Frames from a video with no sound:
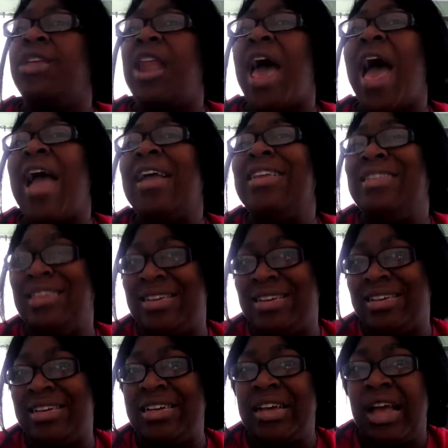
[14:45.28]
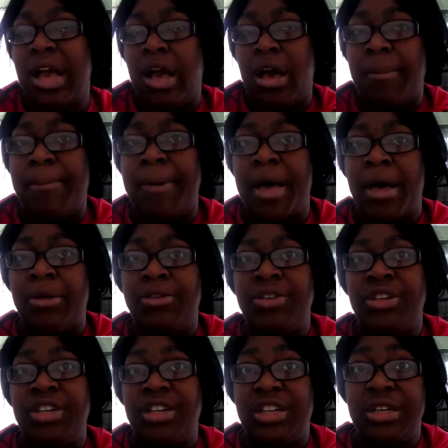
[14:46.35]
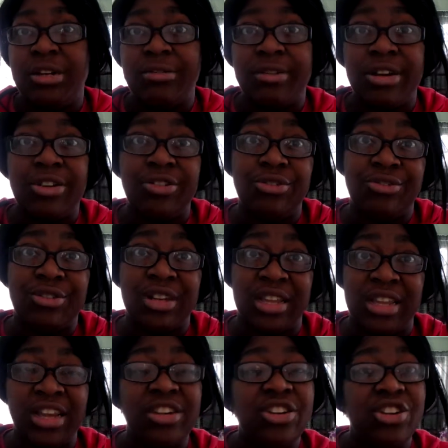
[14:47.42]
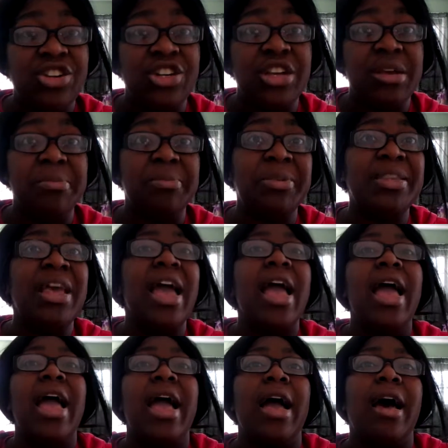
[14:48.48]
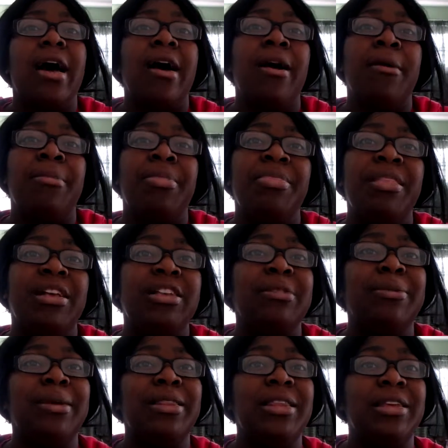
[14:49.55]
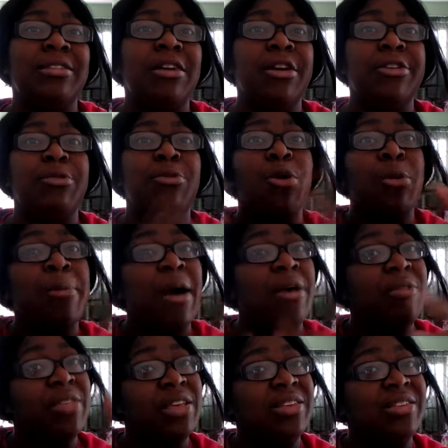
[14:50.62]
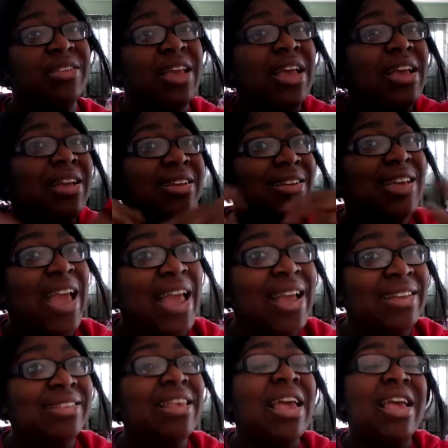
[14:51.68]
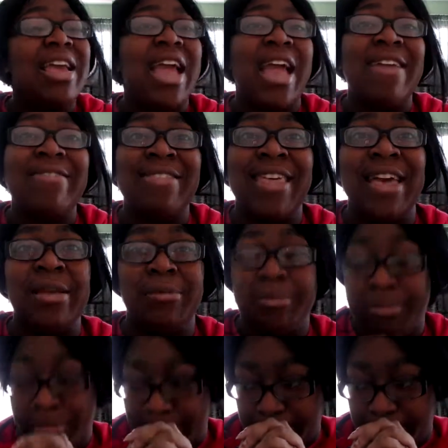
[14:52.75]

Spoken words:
that I did about interracial relationships. That talks more about this case, and then